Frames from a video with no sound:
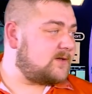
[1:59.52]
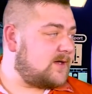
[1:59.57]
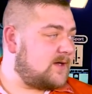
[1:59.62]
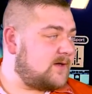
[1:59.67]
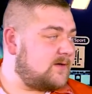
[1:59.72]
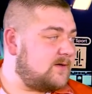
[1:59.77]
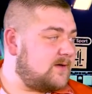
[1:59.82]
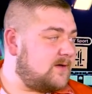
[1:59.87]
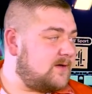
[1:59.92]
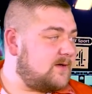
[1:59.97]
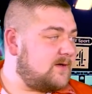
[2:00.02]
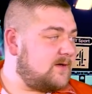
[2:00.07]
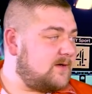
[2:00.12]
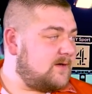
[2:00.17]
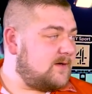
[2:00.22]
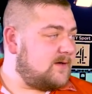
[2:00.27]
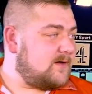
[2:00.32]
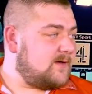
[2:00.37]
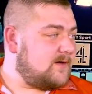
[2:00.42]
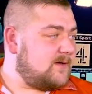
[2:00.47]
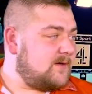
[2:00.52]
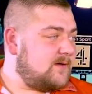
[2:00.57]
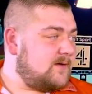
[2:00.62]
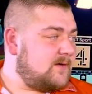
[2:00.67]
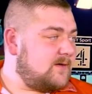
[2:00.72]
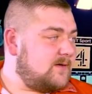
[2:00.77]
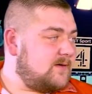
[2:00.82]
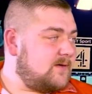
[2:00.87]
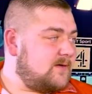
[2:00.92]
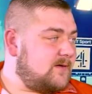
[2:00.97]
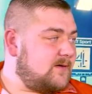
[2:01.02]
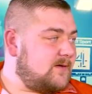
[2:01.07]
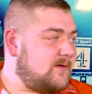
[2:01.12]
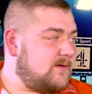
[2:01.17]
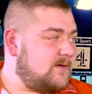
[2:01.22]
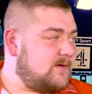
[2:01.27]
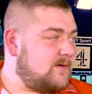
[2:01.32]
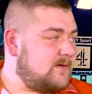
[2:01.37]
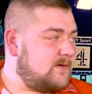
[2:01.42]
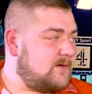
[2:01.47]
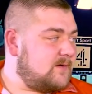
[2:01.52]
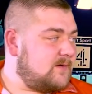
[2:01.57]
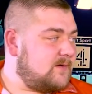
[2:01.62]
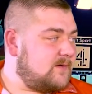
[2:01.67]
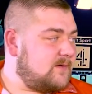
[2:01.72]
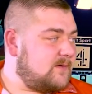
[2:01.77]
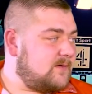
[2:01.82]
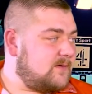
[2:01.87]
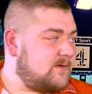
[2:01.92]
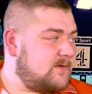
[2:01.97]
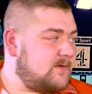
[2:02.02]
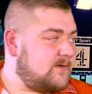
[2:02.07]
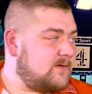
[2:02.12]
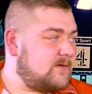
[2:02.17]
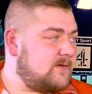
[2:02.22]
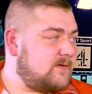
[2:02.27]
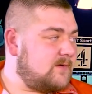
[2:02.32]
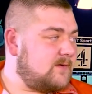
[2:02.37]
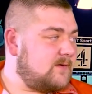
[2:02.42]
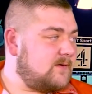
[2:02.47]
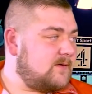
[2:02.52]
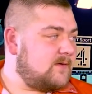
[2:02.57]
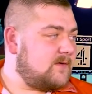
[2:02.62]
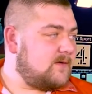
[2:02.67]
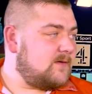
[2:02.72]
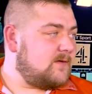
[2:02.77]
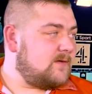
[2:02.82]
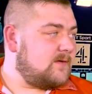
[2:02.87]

(silent)